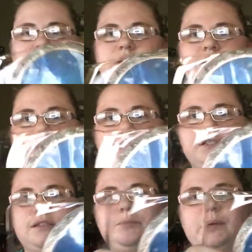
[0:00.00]
So
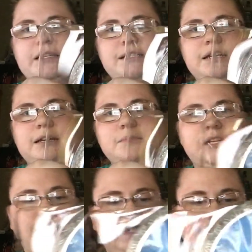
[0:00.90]
here's the base that it comes
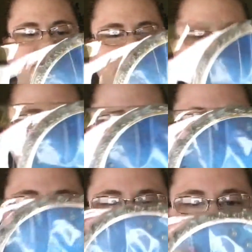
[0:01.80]
on. It's actually really
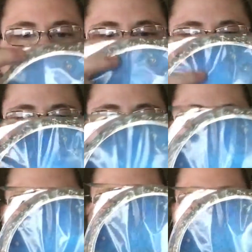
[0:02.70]
pretty. I love the
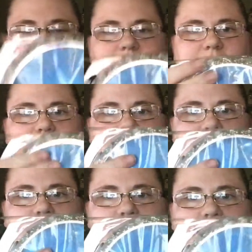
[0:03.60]
ombre
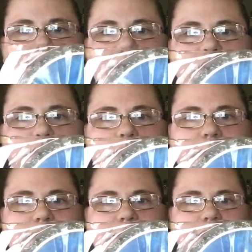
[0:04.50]
into the
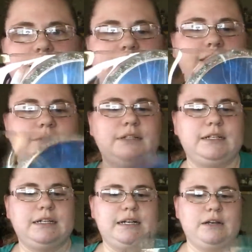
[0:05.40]
green on it,
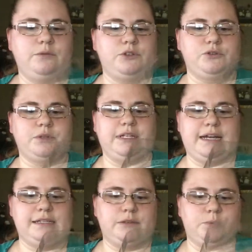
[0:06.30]
which is really
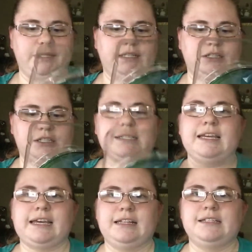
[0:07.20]
nice. It really looks
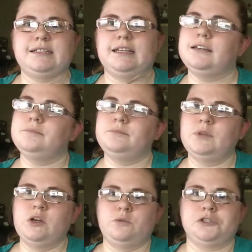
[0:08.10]
like Elysium,
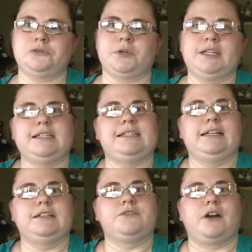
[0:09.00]
which is where this
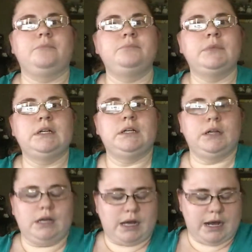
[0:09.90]
scene is from.
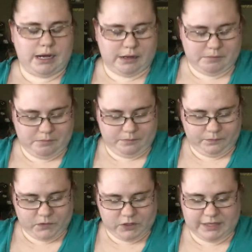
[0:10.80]
So
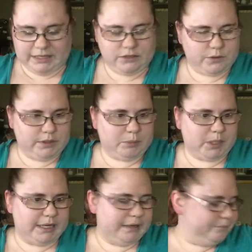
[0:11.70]
I think it's really
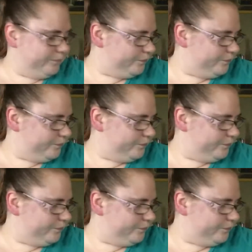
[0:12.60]
pretty.